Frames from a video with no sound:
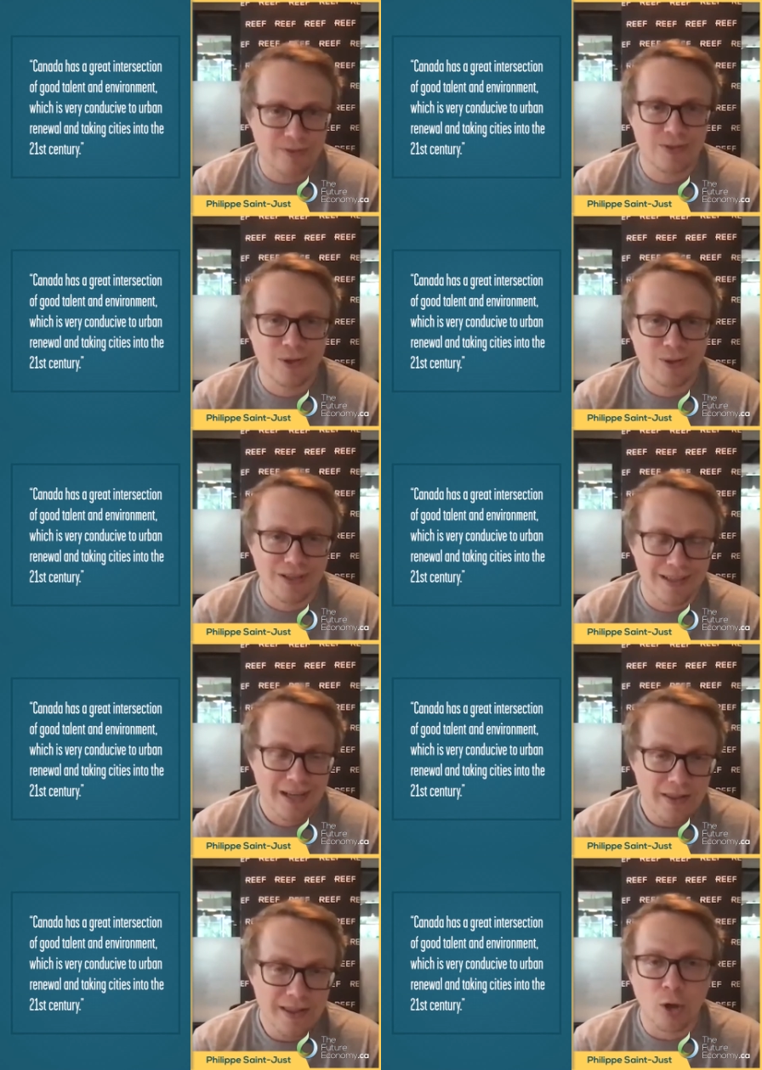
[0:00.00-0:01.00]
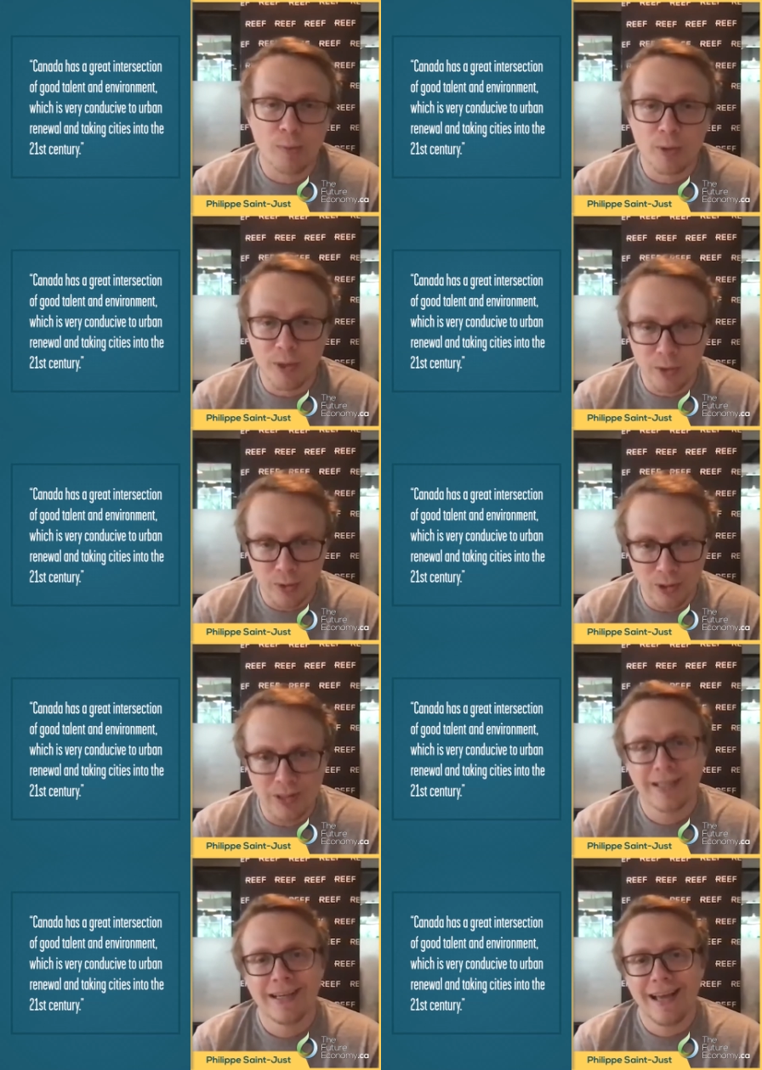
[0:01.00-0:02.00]
So, the, the urban
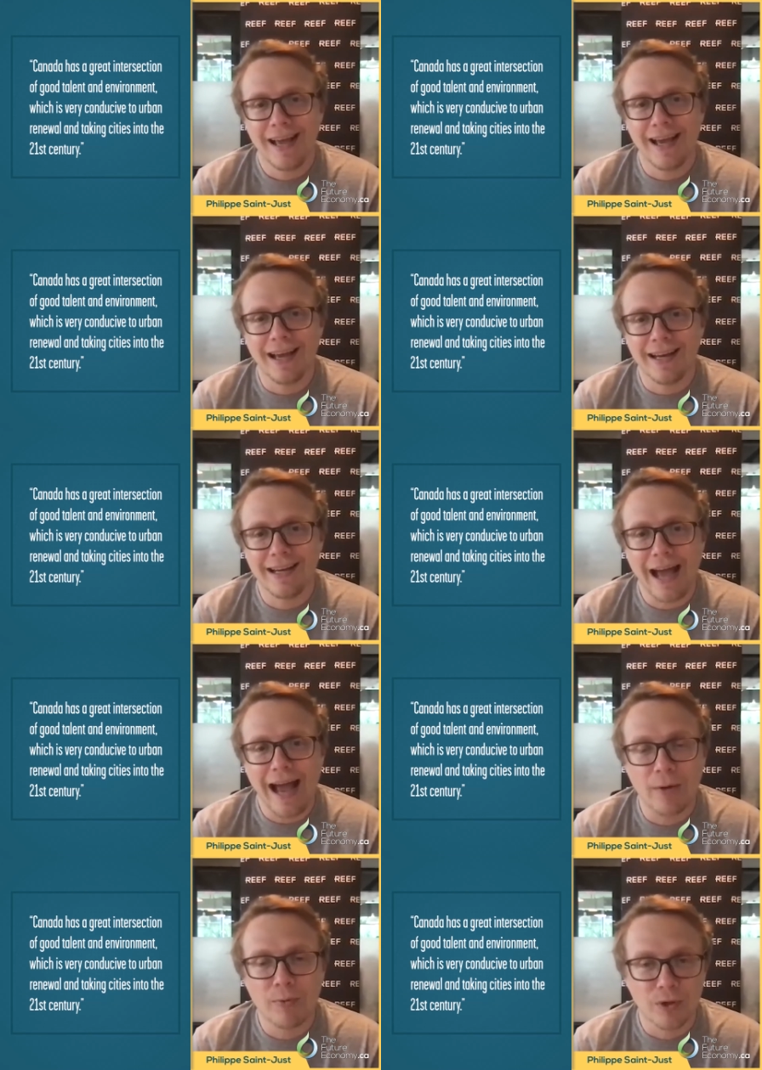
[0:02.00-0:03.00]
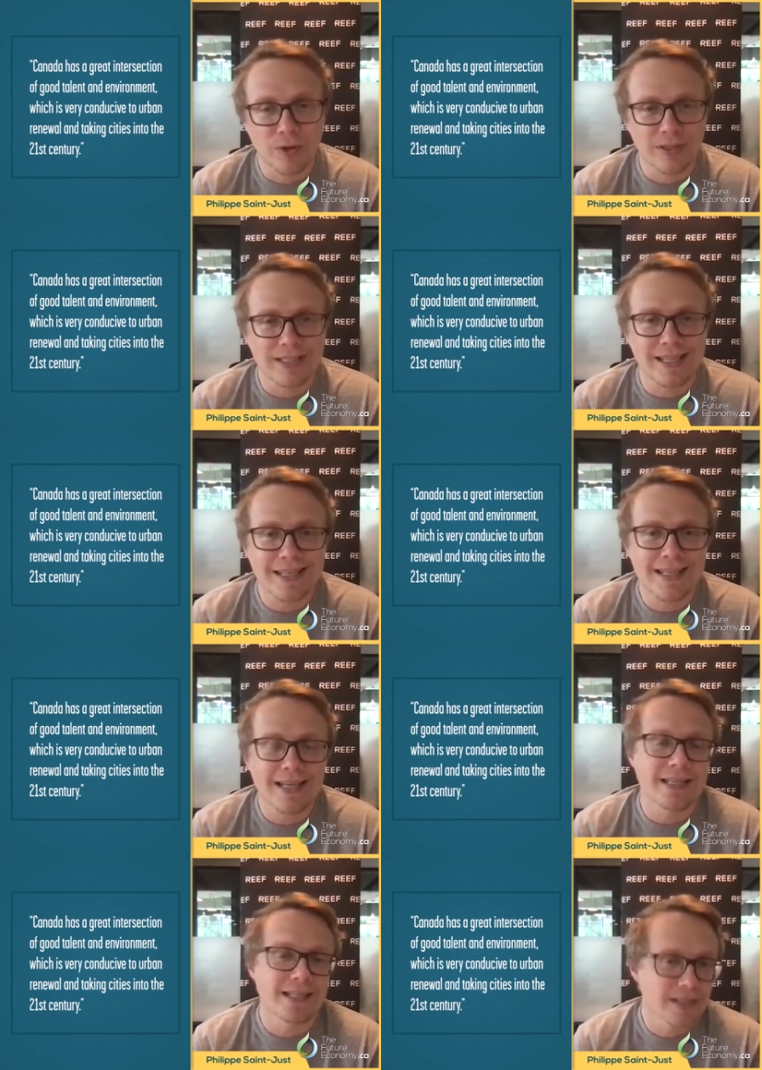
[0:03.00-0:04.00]
renewal and how we were going to take
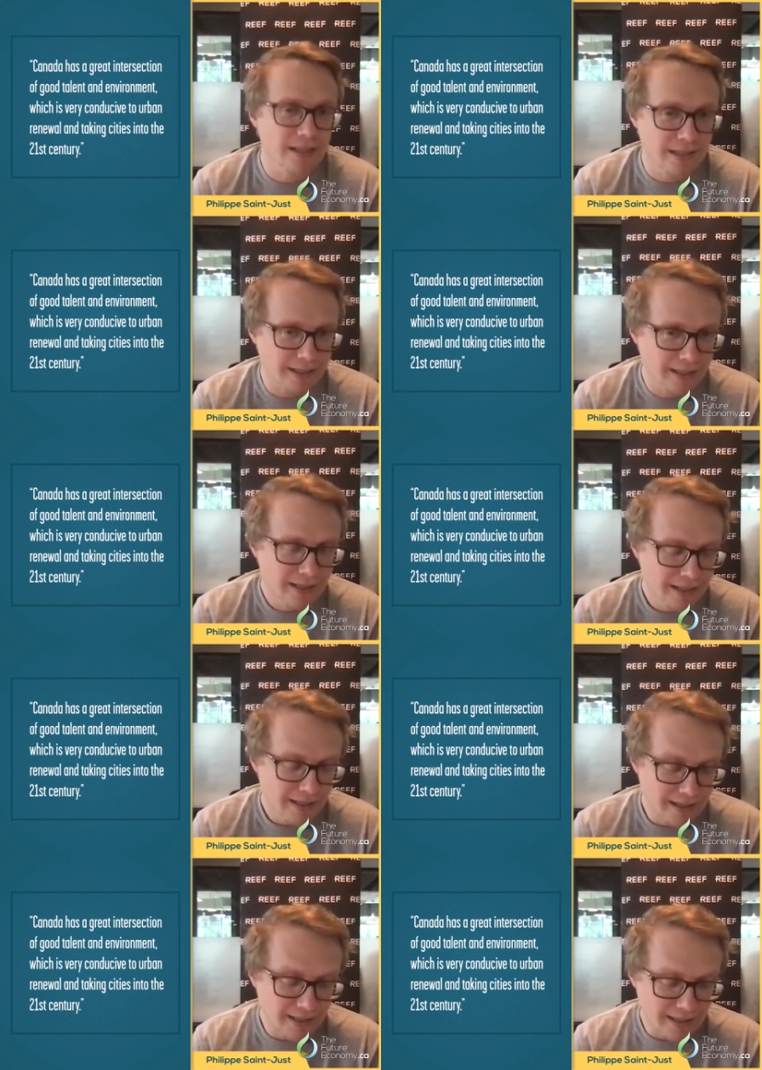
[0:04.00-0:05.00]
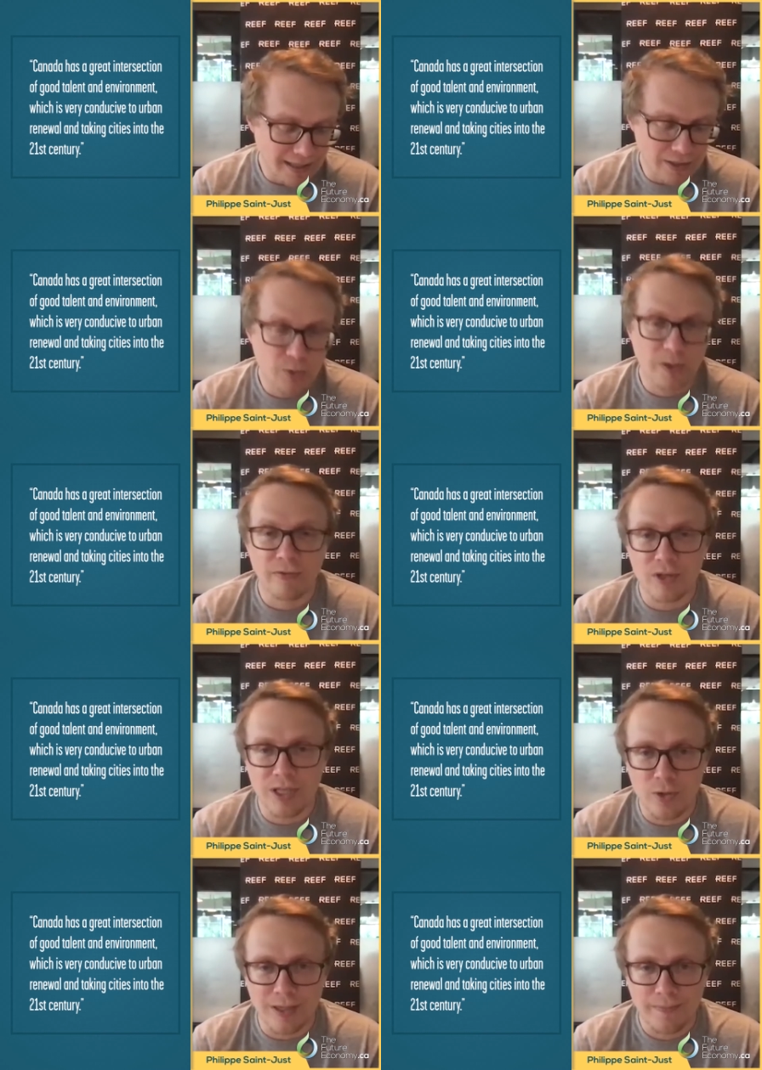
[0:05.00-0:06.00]
cities into the, the uh, 21st
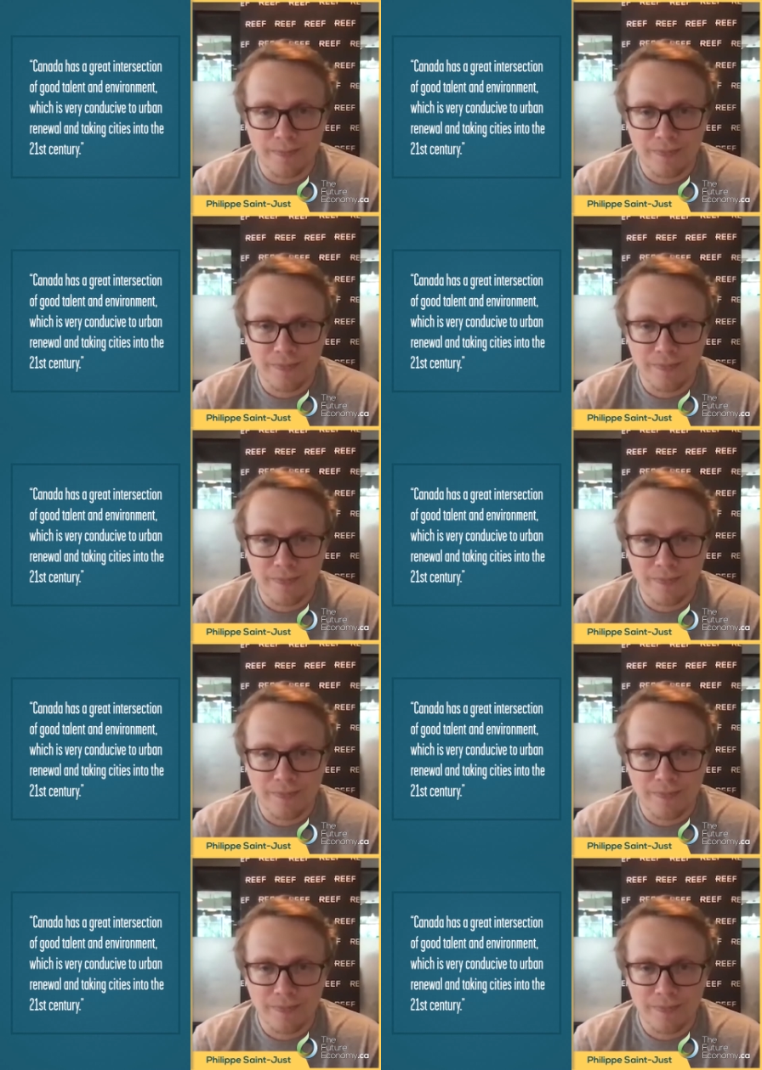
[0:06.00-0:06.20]
century.